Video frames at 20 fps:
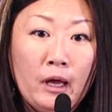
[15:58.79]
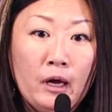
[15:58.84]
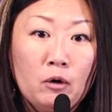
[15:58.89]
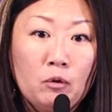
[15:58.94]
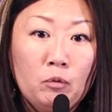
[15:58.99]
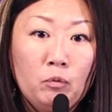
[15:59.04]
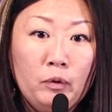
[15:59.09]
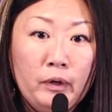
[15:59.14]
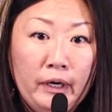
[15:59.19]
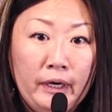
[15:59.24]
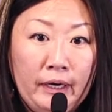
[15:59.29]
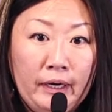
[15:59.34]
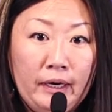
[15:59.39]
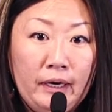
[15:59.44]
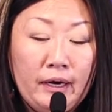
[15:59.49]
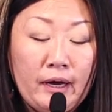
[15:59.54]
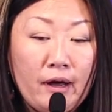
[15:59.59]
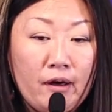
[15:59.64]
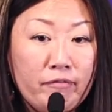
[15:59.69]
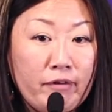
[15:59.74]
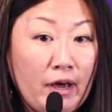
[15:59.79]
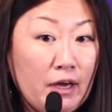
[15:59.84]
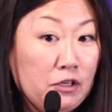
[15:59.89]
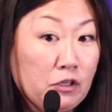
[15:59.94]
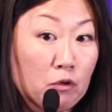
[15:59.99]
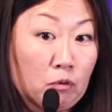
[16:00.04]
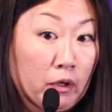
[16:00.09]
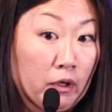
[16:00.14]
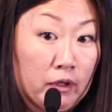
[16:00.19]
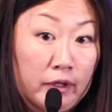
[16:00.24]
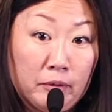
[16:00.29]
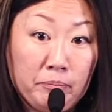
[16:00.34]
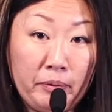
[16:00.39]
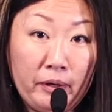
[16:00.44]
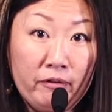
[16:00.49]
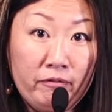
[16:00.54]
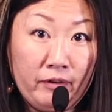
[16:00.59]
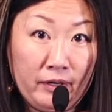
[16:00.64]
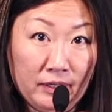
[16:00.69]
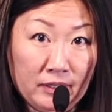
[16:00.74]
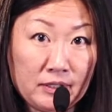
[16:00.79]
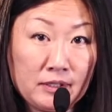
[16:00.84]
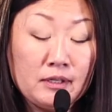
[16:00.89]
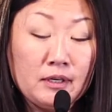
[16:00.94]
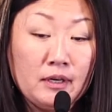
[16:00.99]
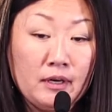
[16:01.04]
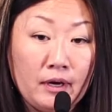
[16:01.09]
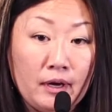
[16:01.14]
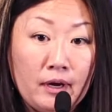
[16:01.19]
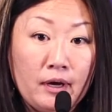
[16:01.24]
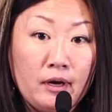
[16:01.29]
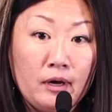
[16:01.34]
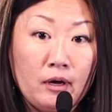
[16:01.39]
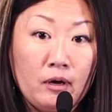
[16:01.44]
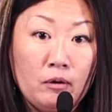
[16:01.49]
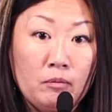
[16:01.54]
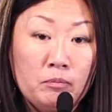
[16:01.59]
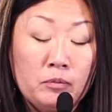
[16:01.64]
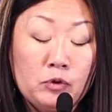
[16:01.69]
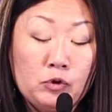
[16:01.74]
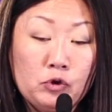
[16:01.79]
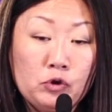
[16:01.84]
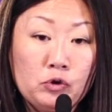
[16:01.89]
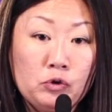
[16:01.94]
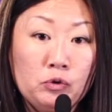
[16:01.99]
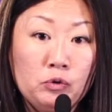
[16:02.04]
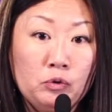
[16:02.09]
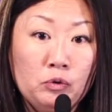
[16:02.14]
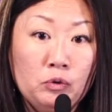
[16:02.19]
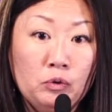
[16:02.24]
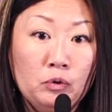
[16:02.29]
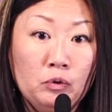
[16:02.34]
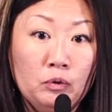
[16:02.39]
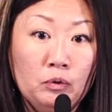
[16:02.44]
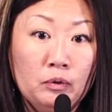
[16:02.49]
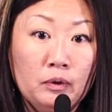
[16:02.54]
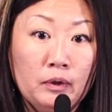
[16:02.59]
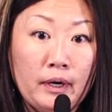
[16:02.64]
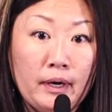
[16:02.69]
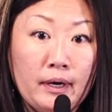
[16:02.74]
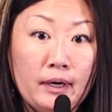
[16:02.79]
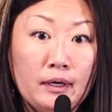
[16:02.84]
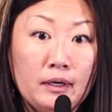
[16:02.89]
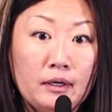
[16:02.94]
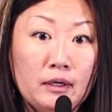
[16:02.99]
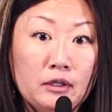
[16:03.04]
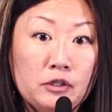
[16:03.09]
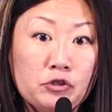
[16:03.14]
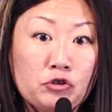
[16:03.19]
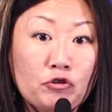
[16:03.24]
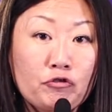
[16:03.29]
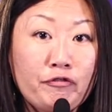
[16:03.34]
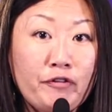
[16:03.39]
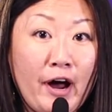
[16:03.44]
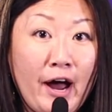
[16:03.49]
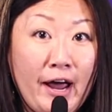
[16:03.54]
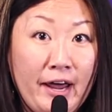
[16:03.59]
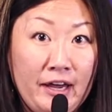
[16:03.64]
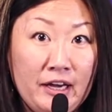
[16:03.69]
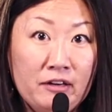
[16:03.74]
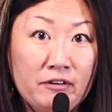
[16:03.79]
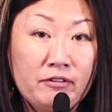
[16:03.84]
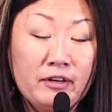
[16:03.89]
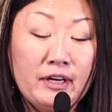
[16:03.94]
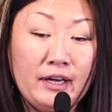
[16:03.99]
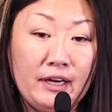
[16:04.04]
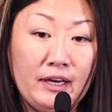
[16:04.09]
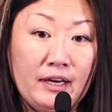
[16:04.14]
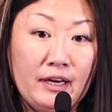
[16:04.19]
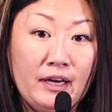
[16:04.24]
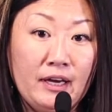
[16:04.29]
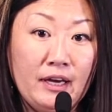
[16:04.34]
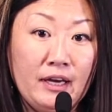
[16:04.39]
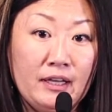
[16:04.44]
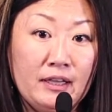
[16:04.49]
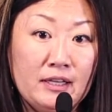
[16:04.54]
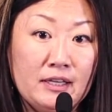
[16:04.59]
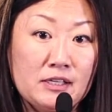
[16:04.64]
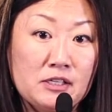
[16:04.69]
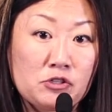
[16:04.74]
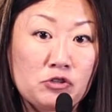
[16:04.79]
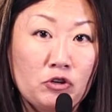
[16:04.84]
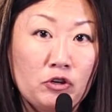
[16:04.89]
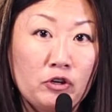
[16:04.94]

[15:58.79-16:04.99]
we have had to quickly pivot to survive in this